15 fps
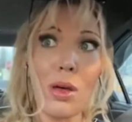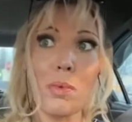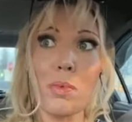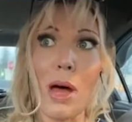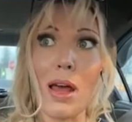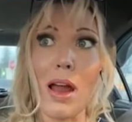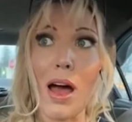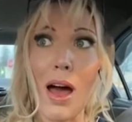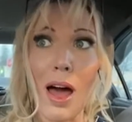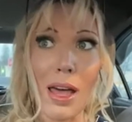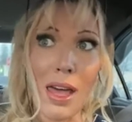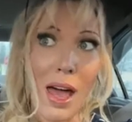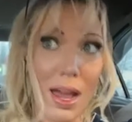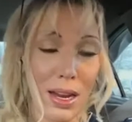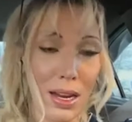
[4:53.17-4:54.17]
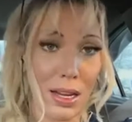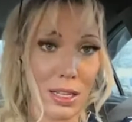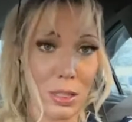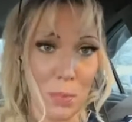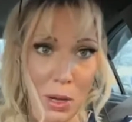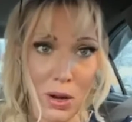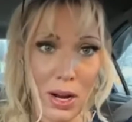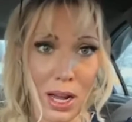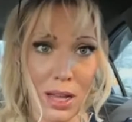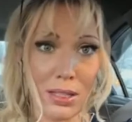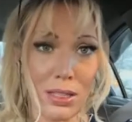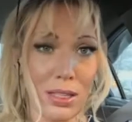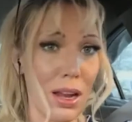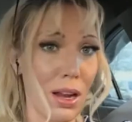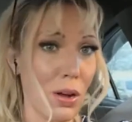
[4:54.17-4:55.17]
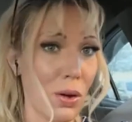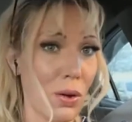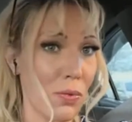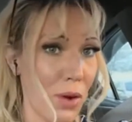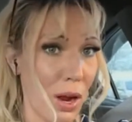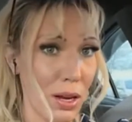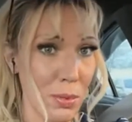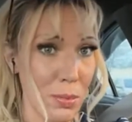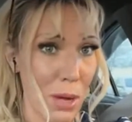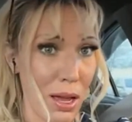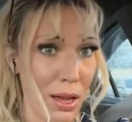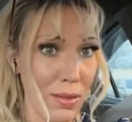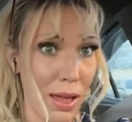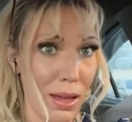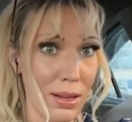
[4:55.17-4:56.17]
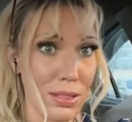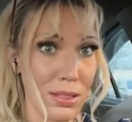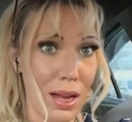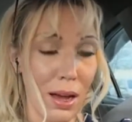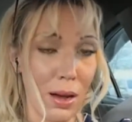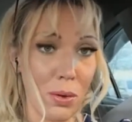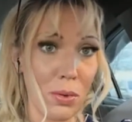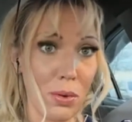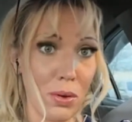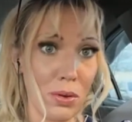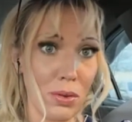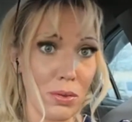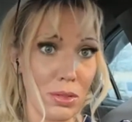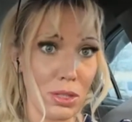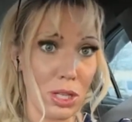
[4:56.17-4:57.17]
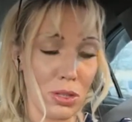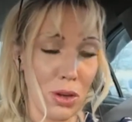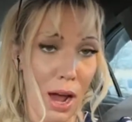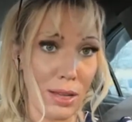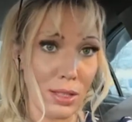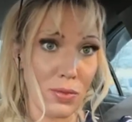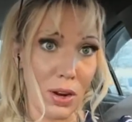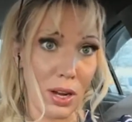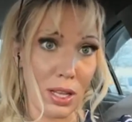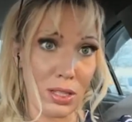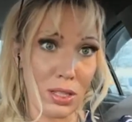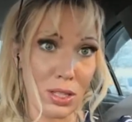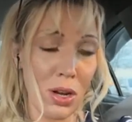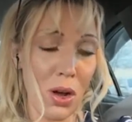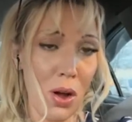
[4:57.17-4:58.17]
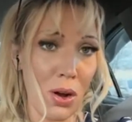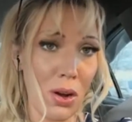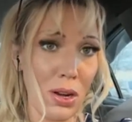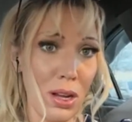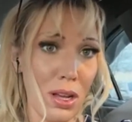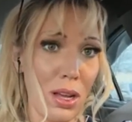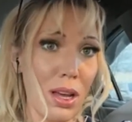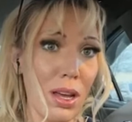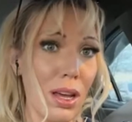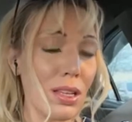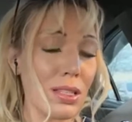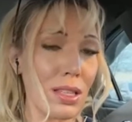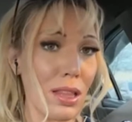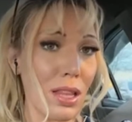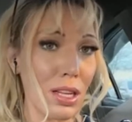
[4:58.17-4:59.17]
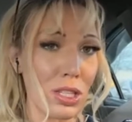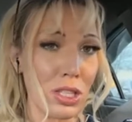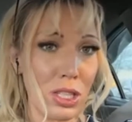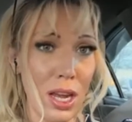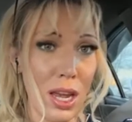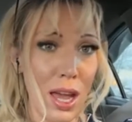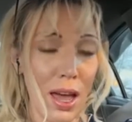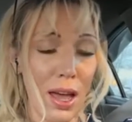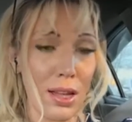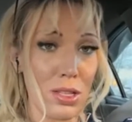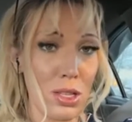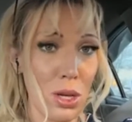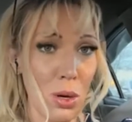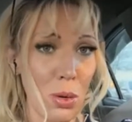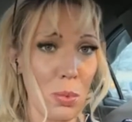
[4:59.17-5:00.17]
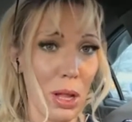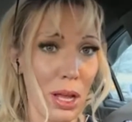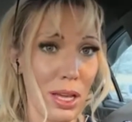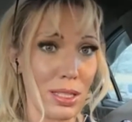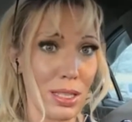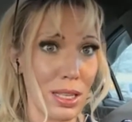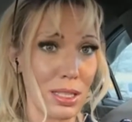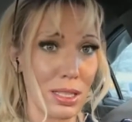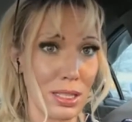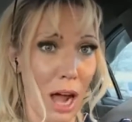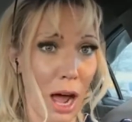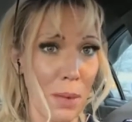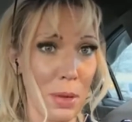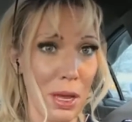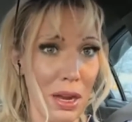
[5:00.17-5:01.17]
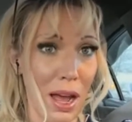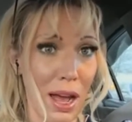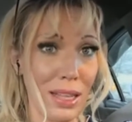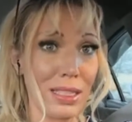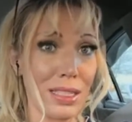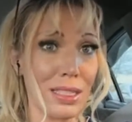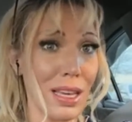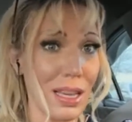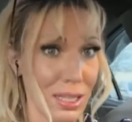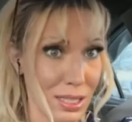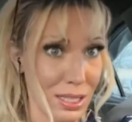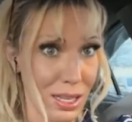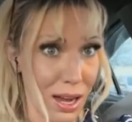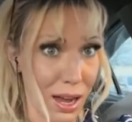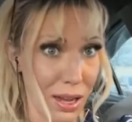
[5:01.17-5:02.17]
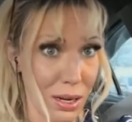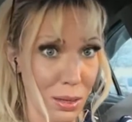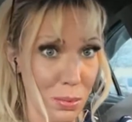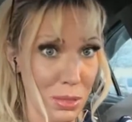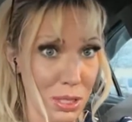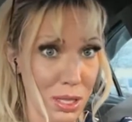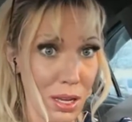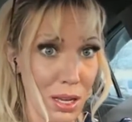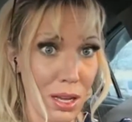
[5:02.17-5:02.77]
But I had an experience, and a good friend of mine that is now, she drives for Instacart. said that she had two places stop it at 60 items.